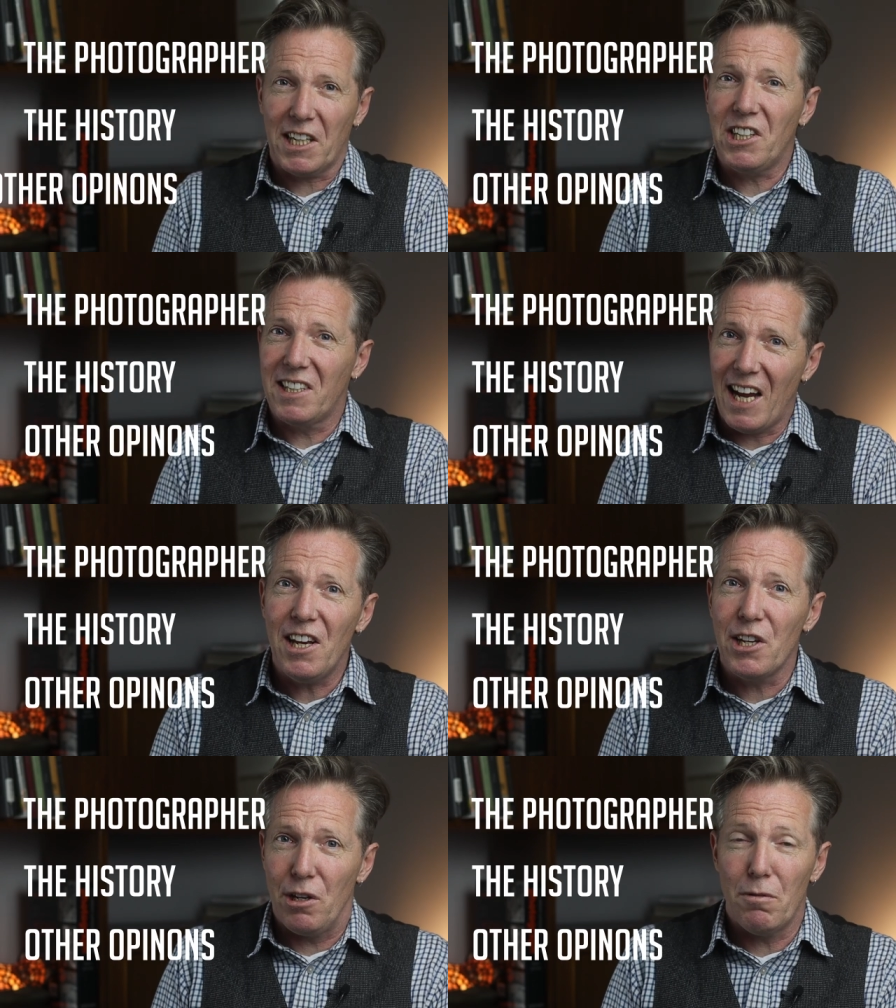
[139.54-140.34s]
actually
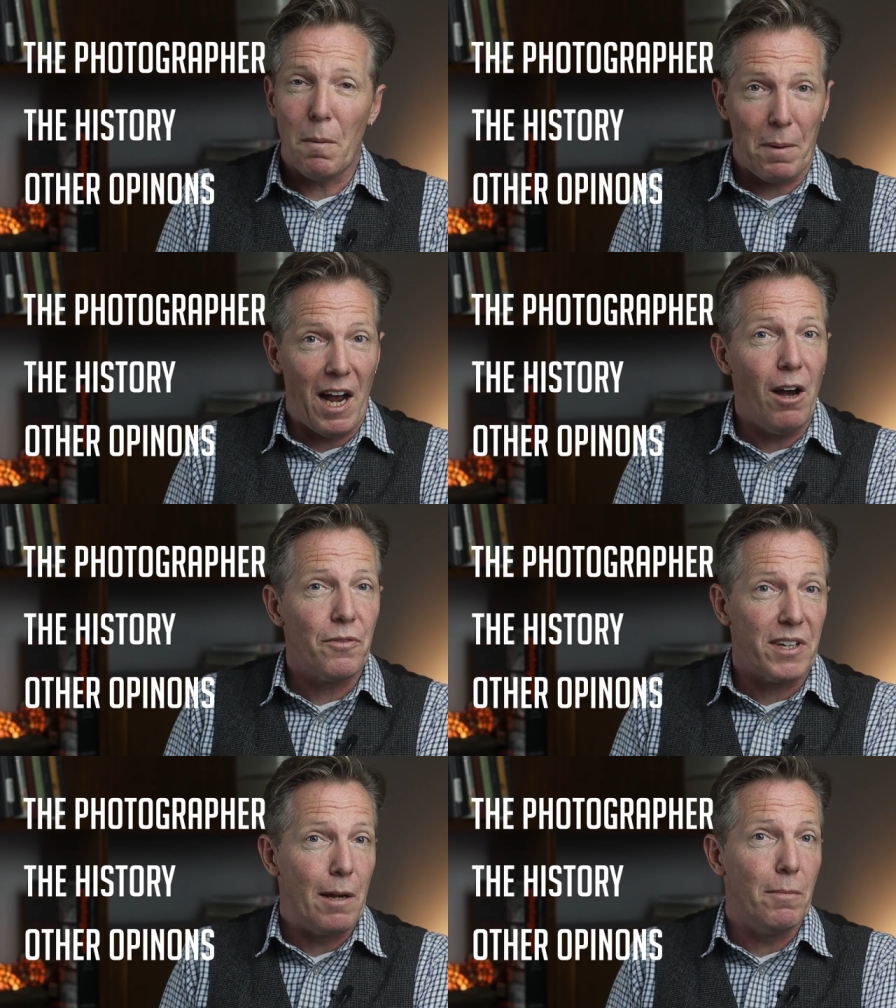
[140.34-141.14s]
telling you
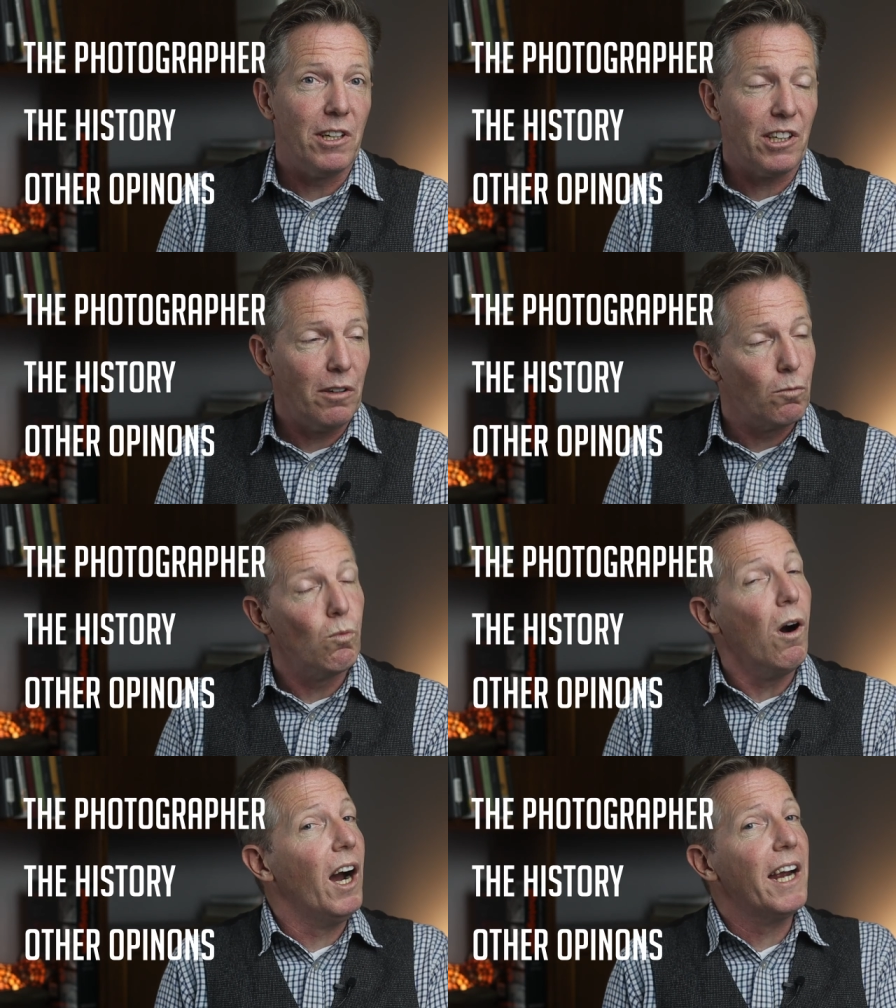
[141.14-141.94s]
about the image and
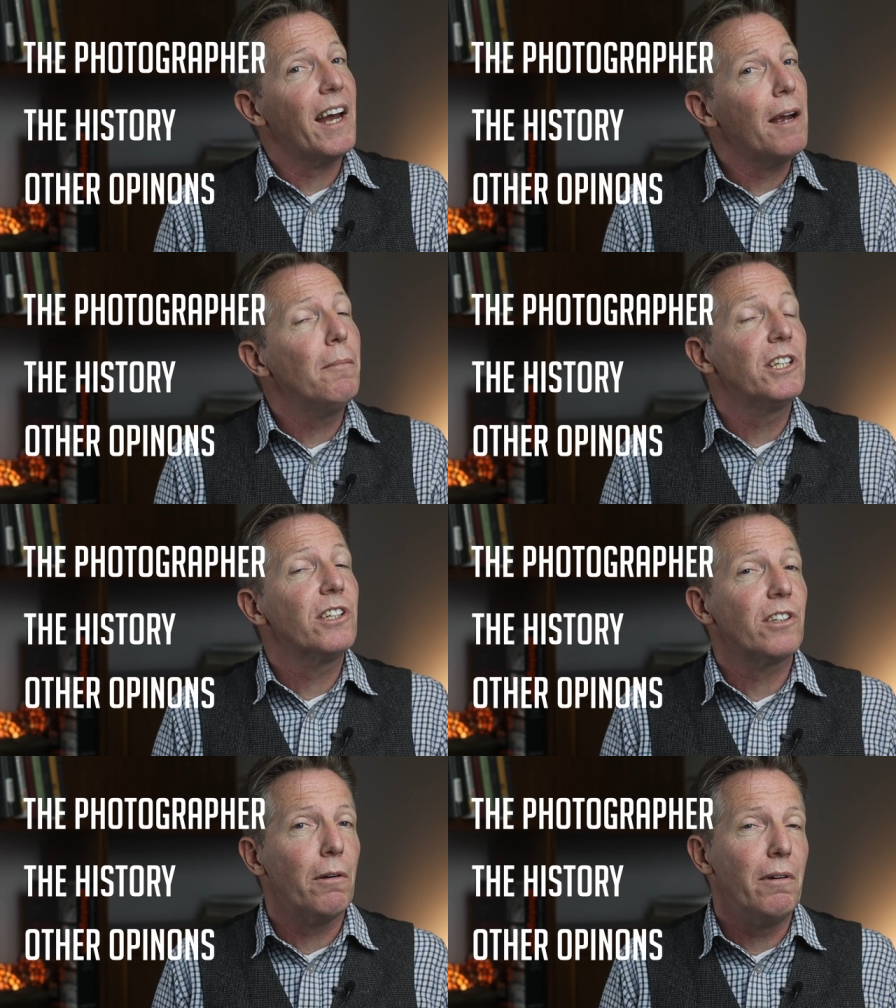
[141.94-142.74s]
why that image
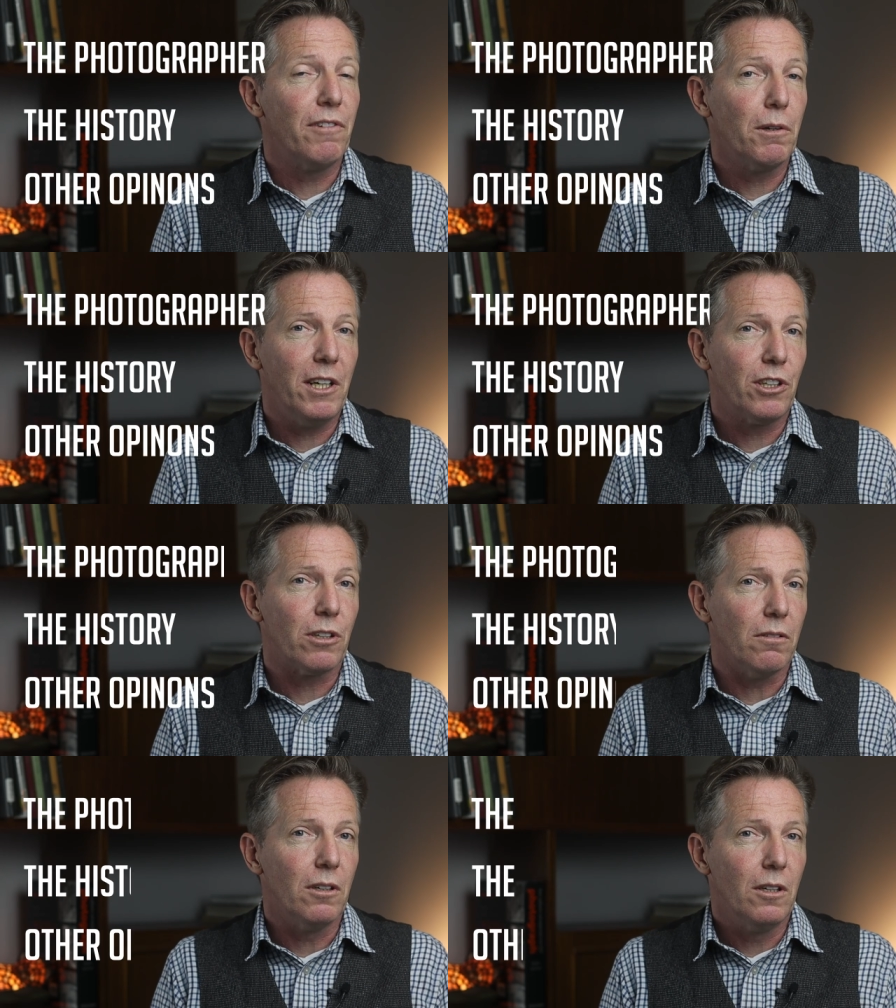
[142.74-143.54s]
is so
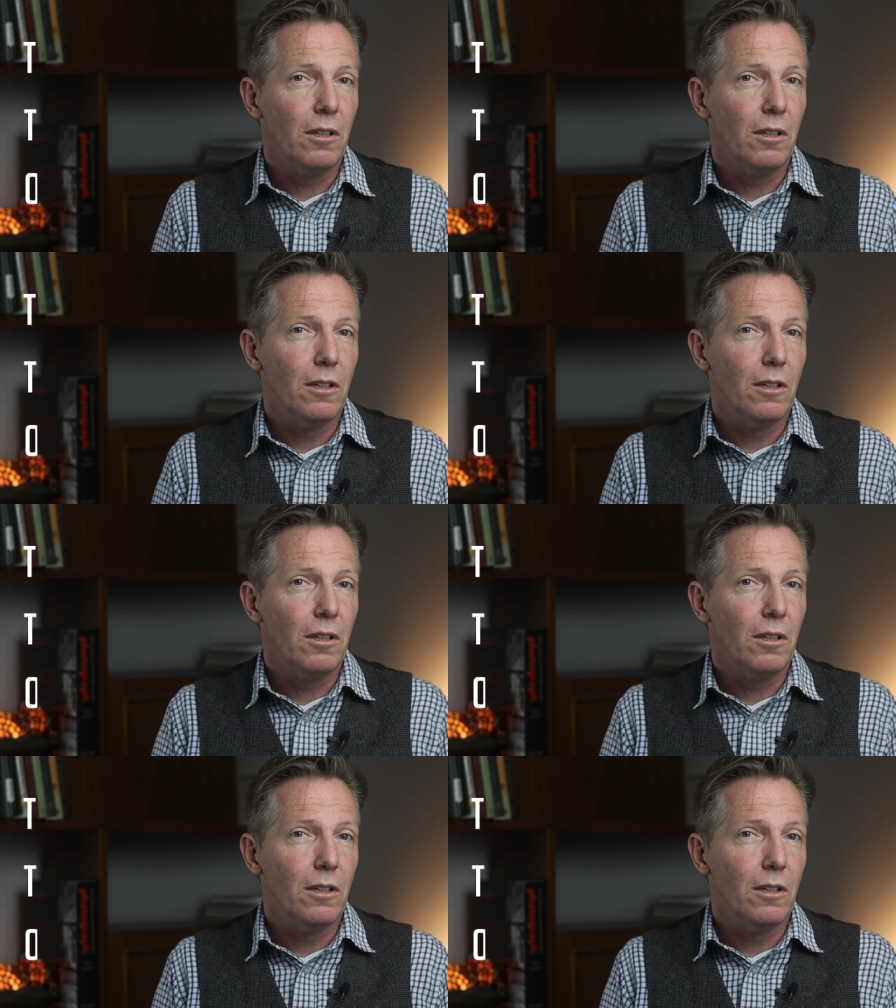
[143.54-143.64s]
influential.